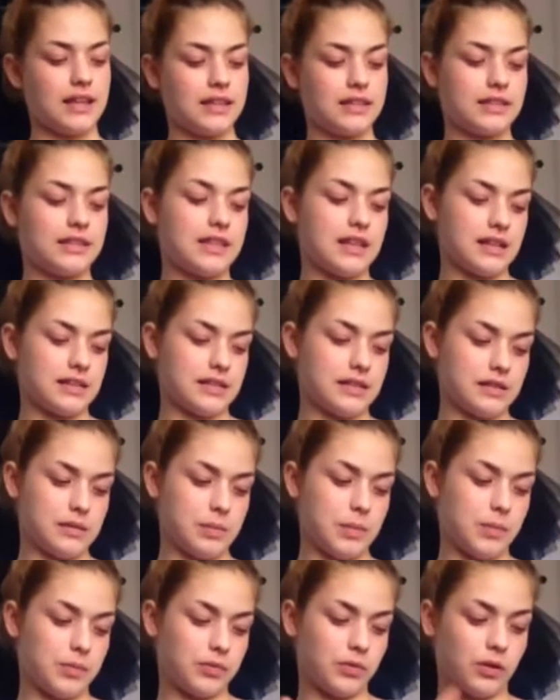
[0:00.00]
there's loads of
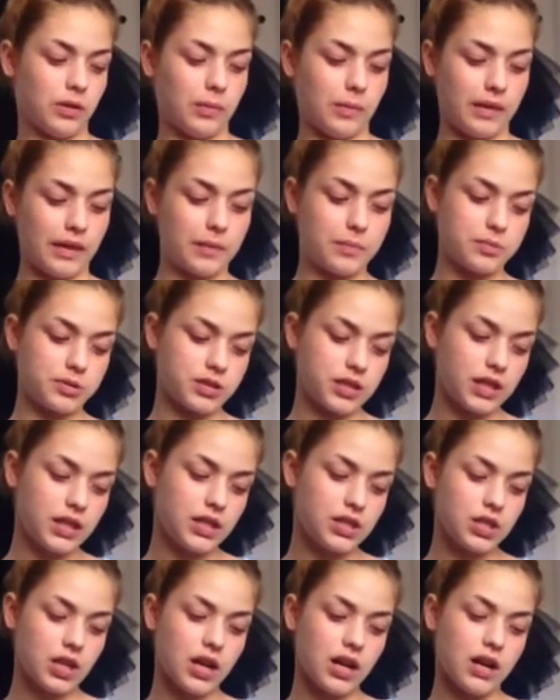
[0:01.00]
people talking about their
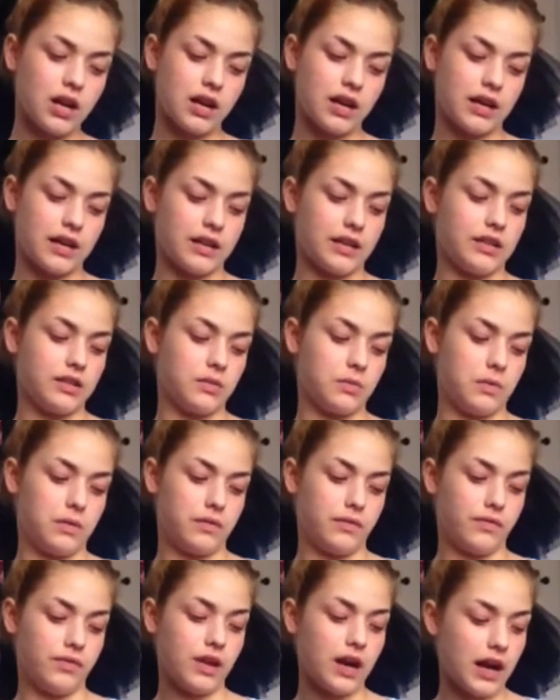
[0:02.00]
procedure and all
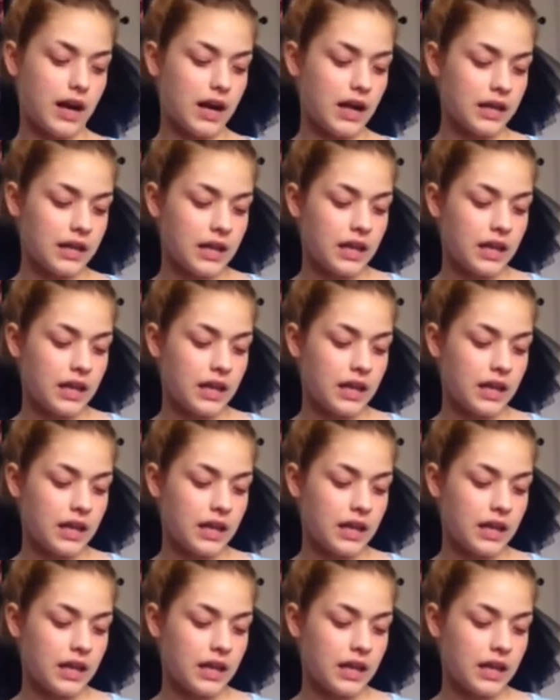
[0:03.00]
of that.